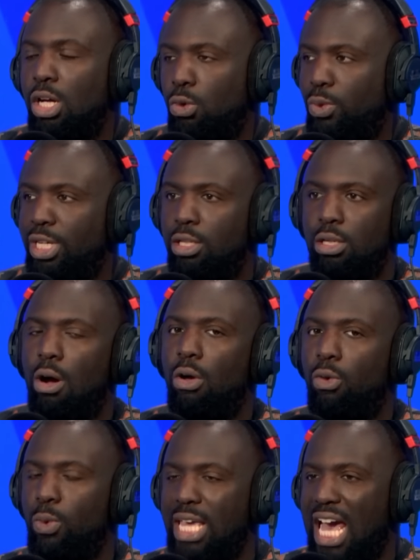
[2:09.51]
We know that
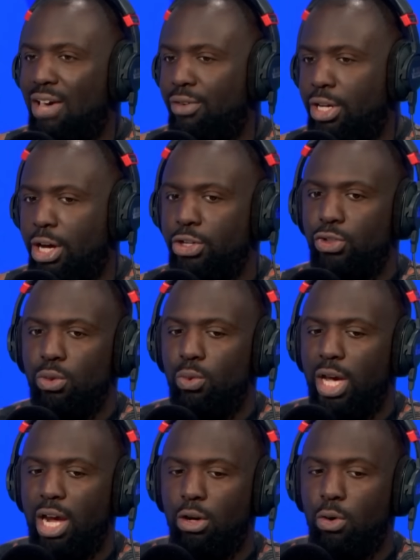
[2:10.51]
we have a country
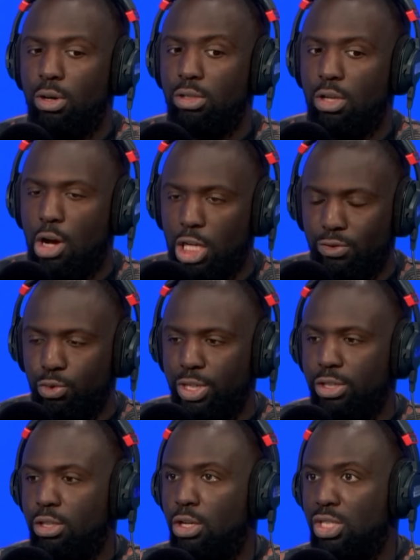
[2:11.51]
where, according to Oxford
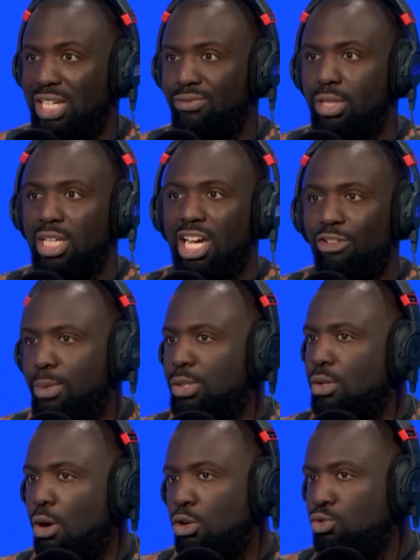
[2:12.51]
Research and even the government's
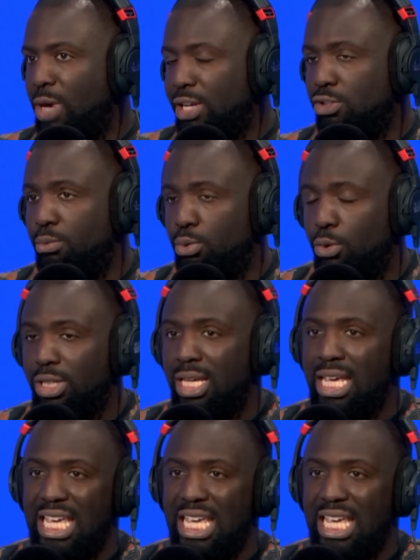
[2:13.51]
own race report,